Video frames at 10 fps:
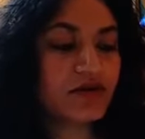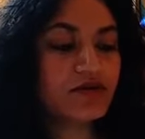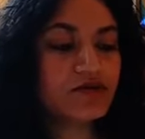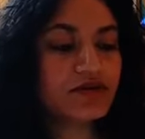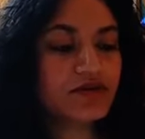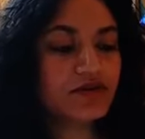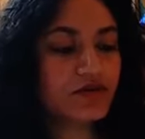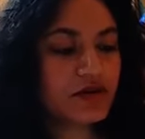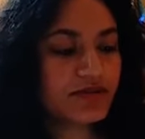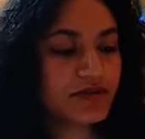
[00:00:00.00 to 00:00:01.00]
which the
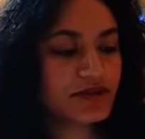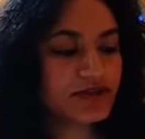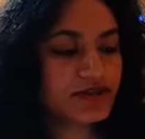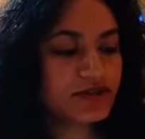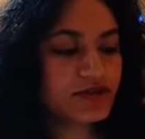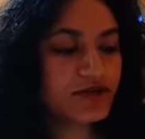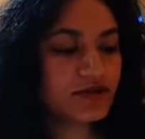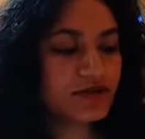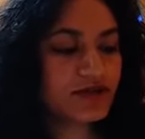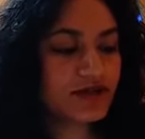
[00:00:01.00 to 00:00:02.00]
grown ups saw as sheer
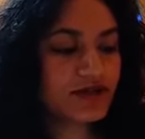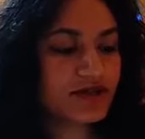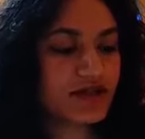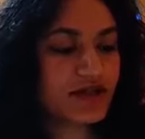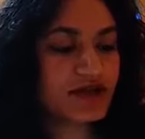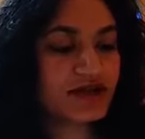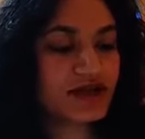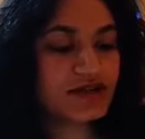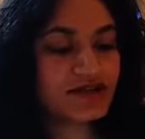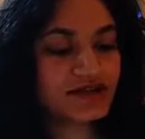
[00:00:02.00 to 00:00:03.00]
cuteness and
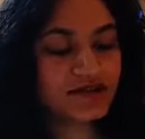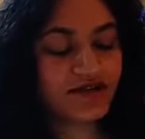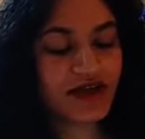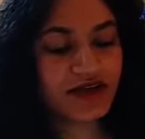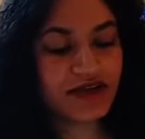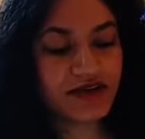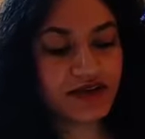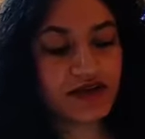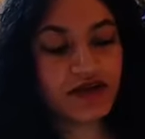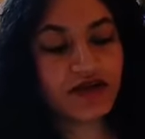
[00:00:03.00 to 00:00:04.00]
gushed in vanity
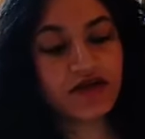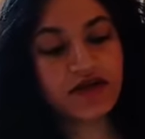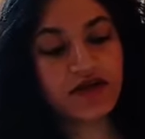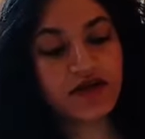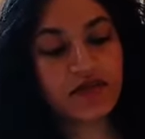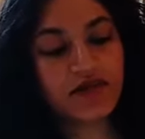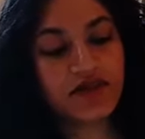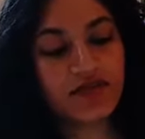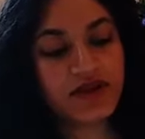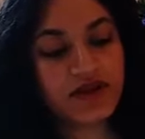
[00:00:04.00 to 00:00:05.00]

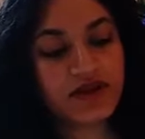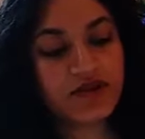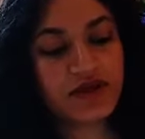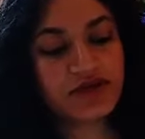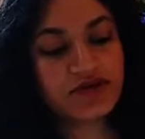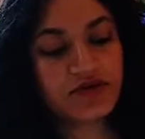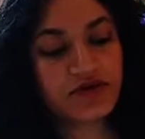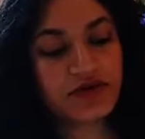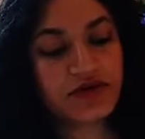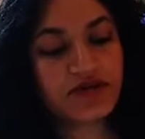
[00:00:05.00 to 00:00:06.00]
misplacing my
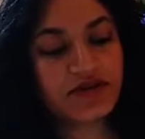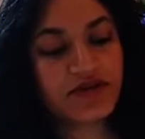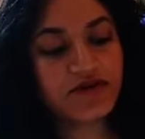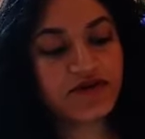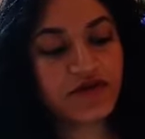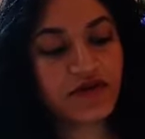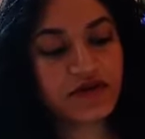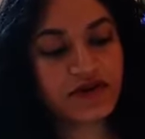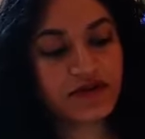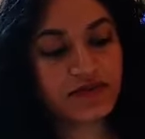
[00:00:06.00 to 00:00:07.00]
joy as being for
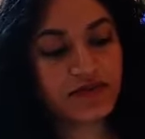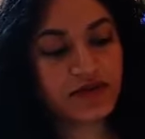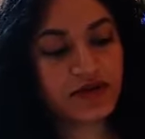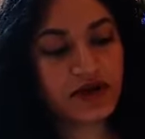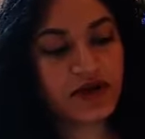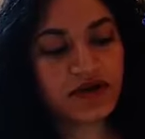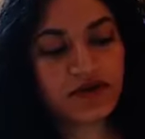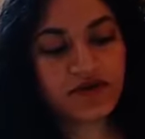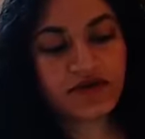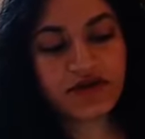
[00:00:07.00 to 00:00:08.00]
them and
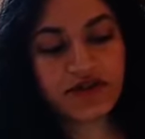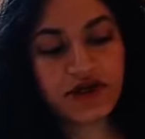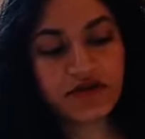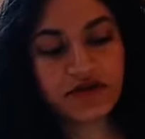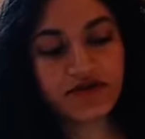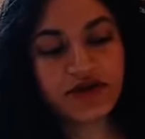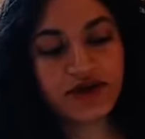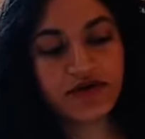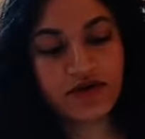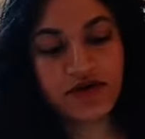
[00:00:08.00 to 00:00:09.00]
not for the sound of their
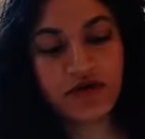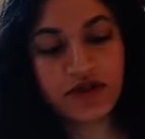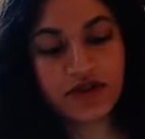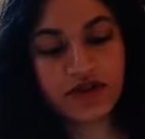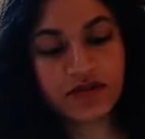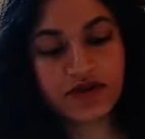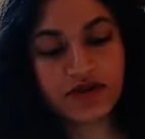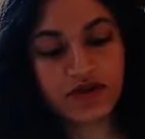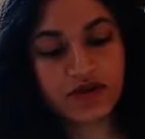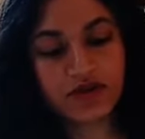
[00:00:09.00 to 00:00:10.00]
roll call names.
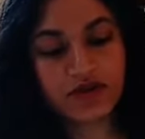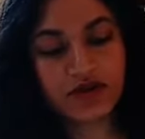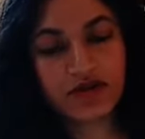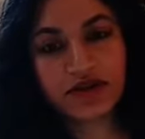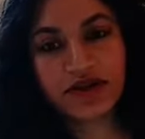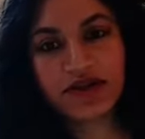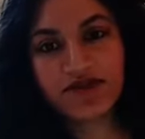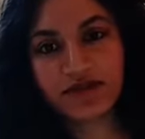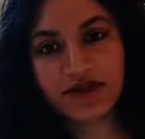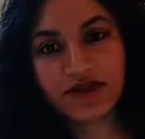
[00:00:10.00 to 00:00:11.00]
They
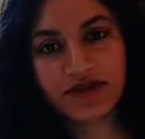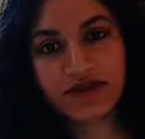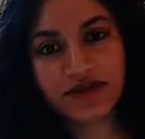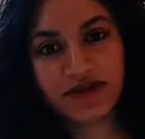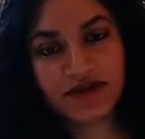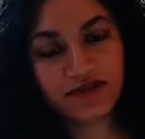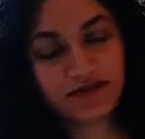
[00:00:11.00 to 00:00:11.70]
loved me instantly.